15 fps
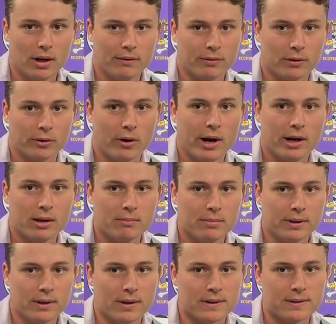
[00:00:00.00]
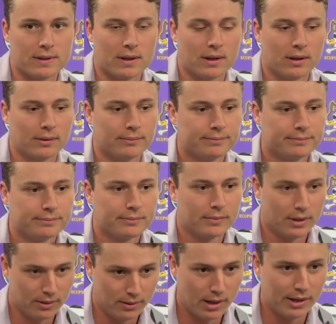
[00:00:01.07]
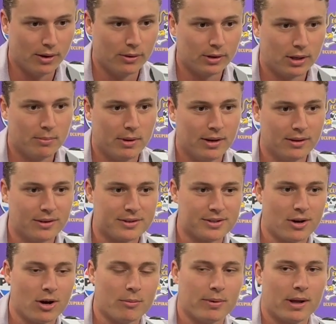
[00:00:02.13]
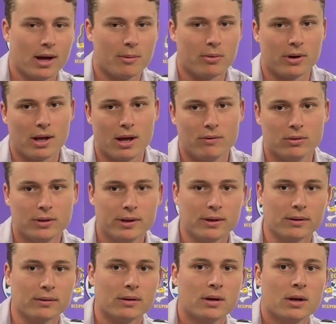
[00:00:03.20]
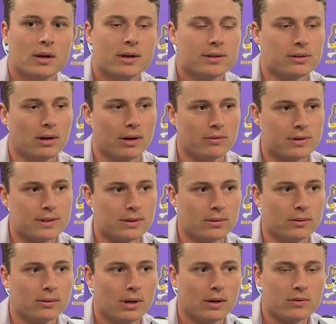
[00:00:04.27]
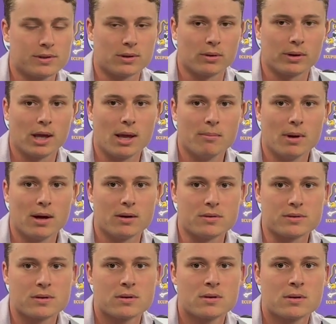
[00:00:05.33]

for granted, because I know the committee looks at RPI pretty heavily, and so every single game matters.